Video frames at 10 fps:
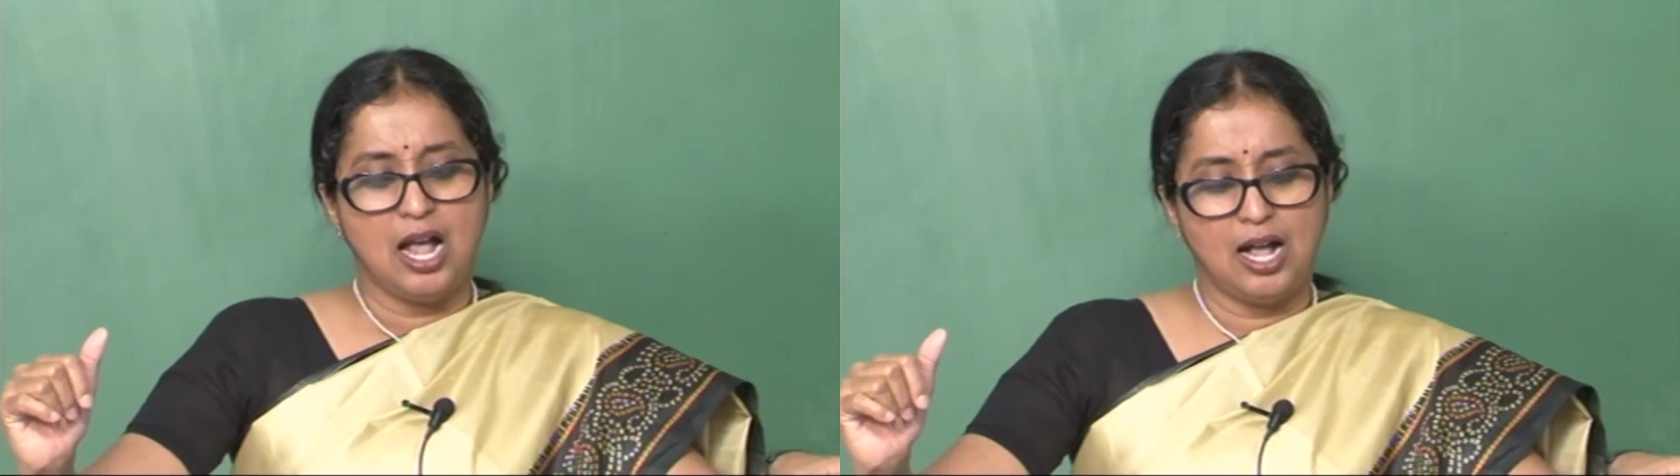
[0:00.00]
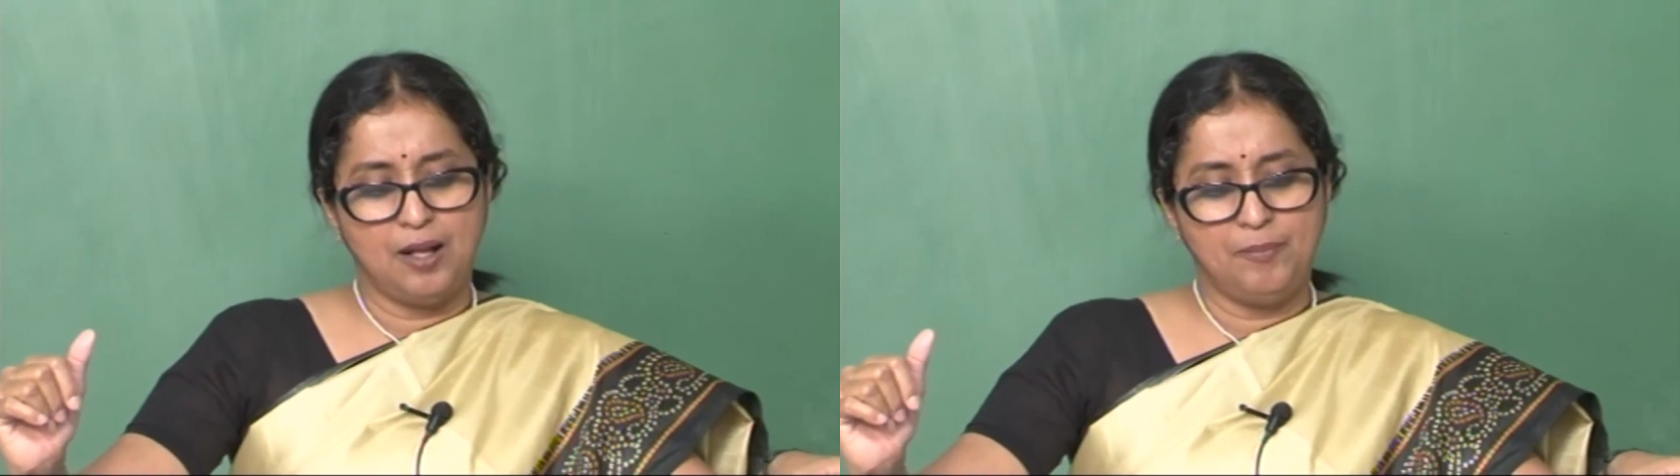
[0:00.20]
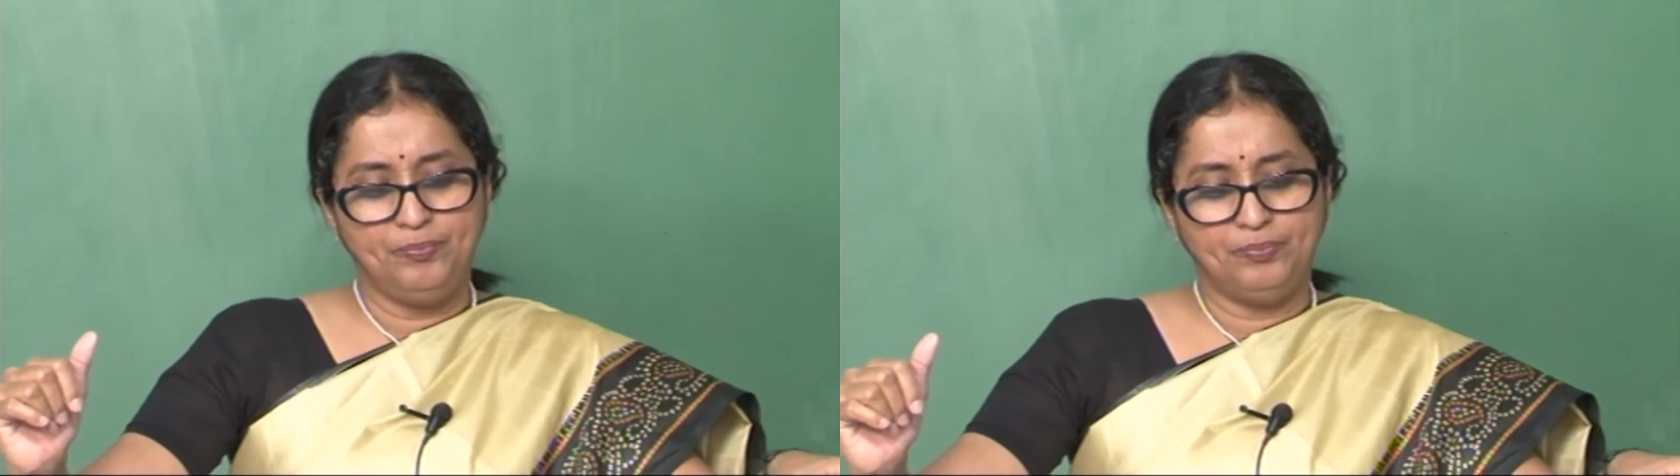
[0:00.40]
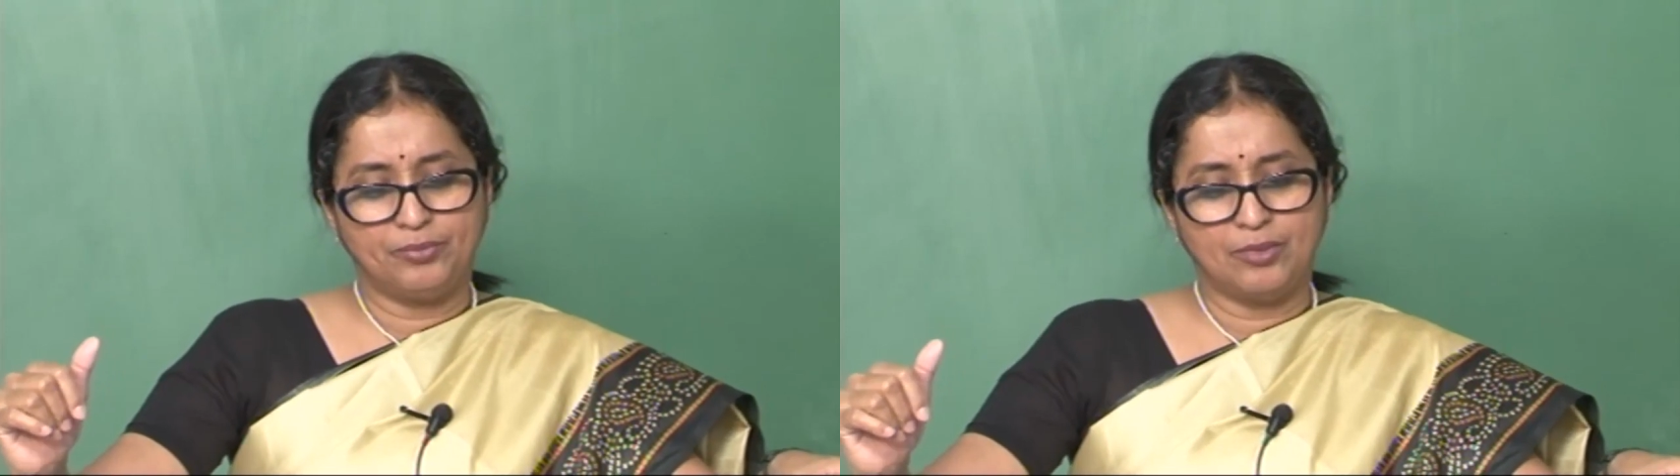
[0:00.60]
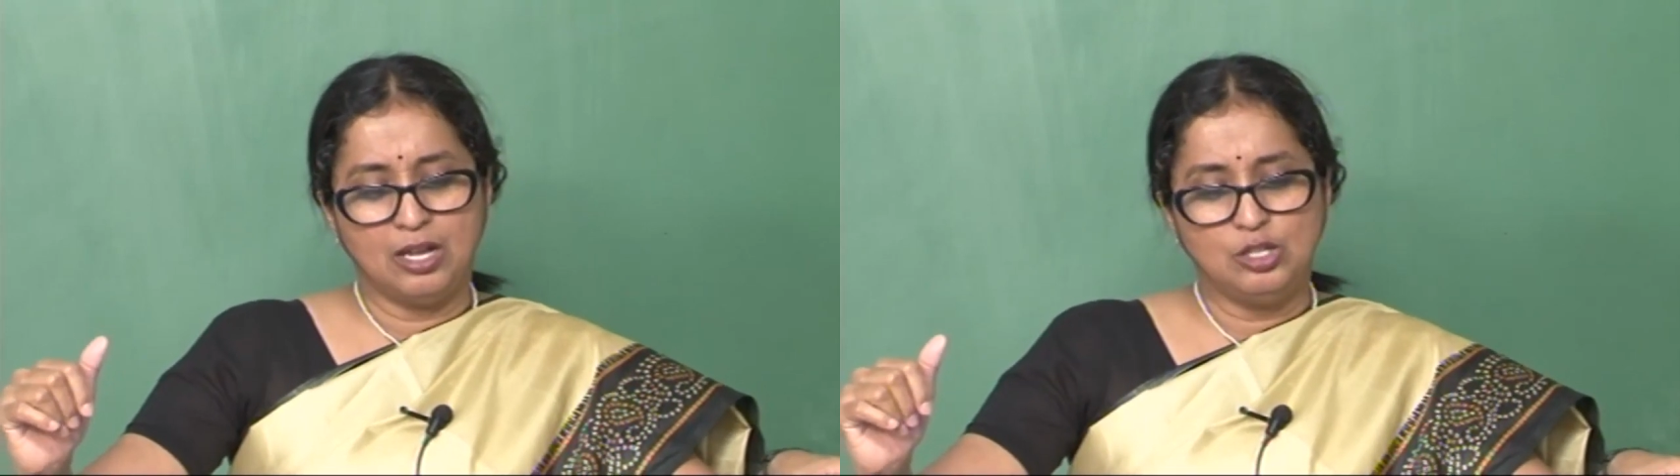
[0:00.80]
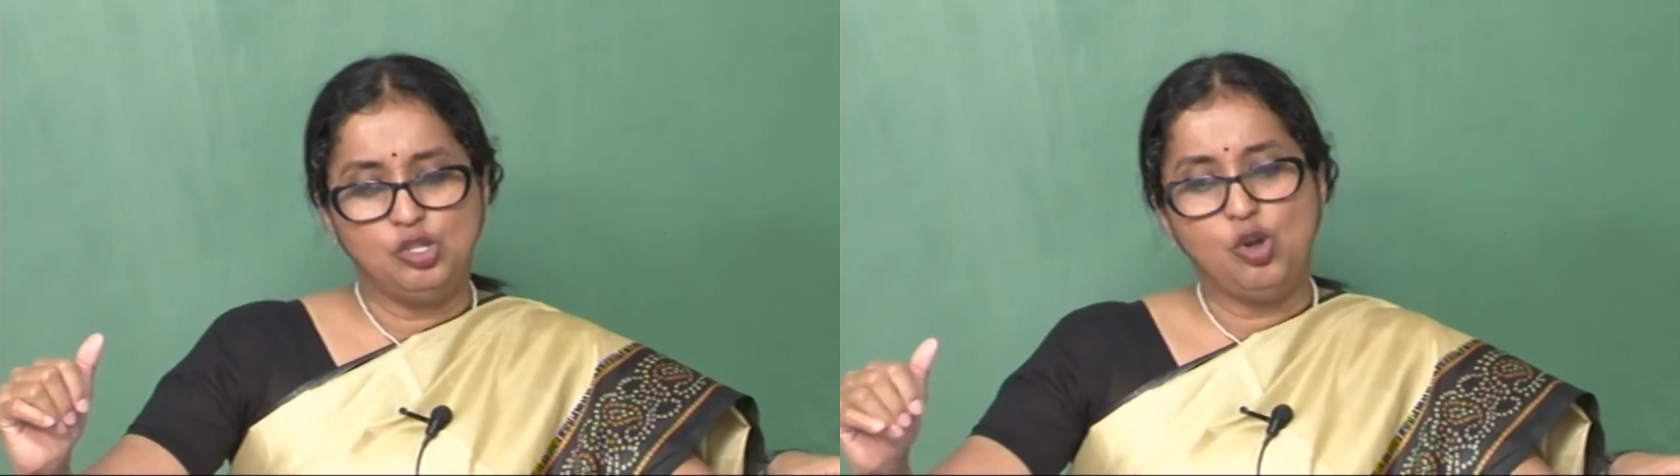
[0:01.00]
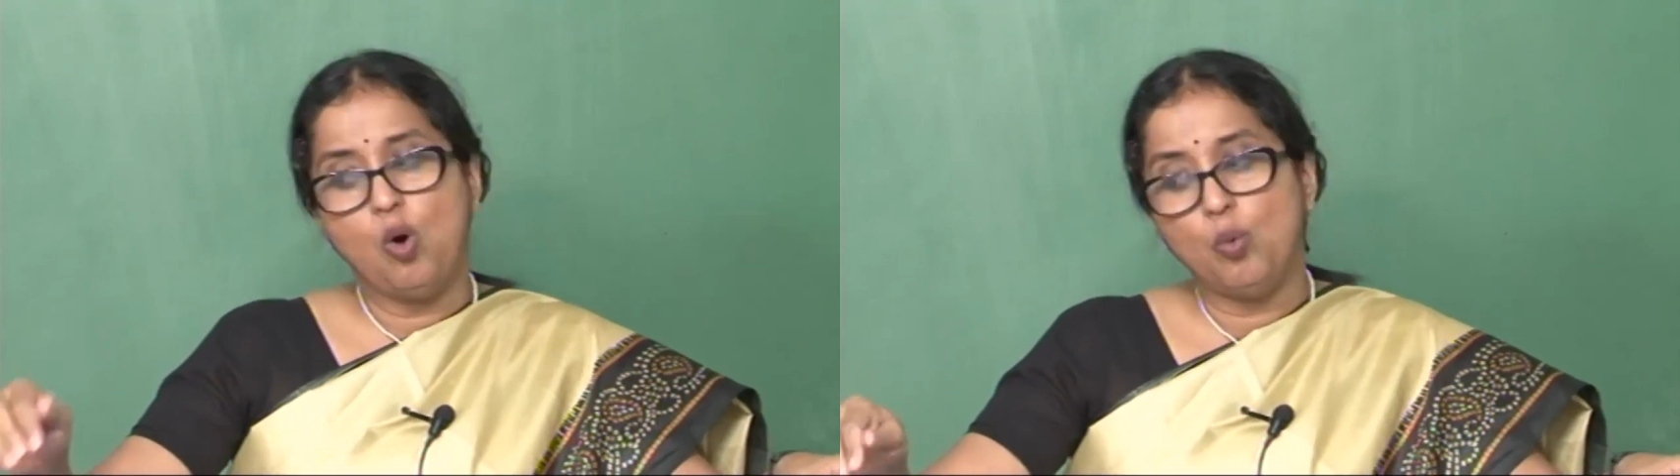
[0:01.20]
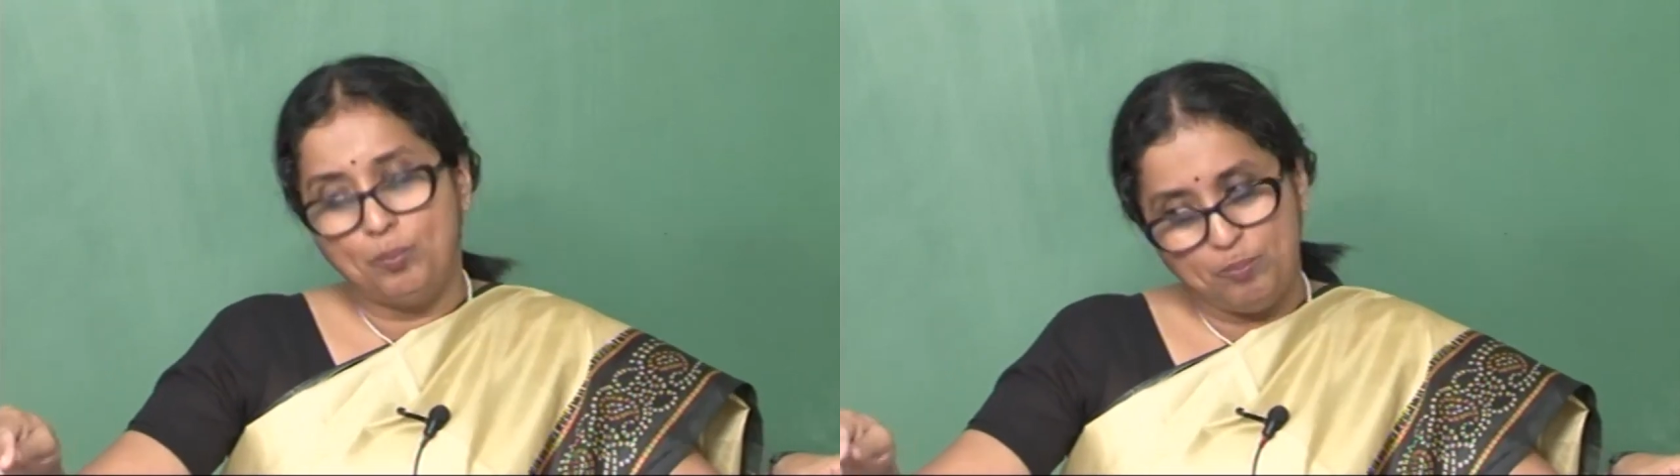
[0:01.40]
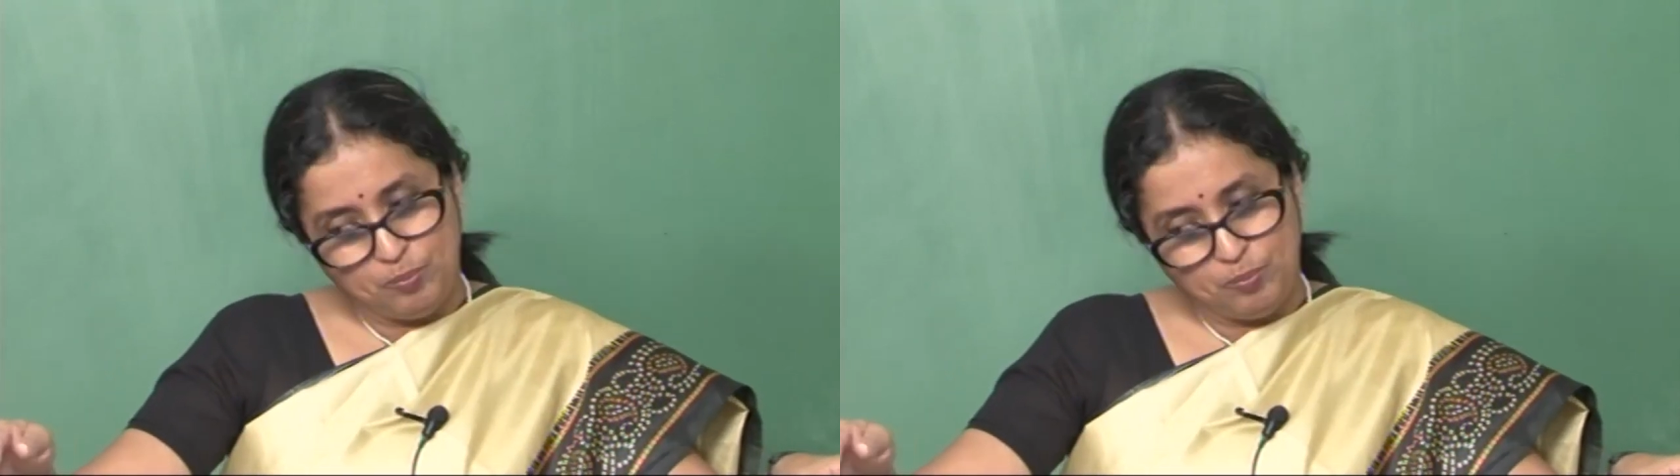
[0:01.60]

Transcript: Um, so,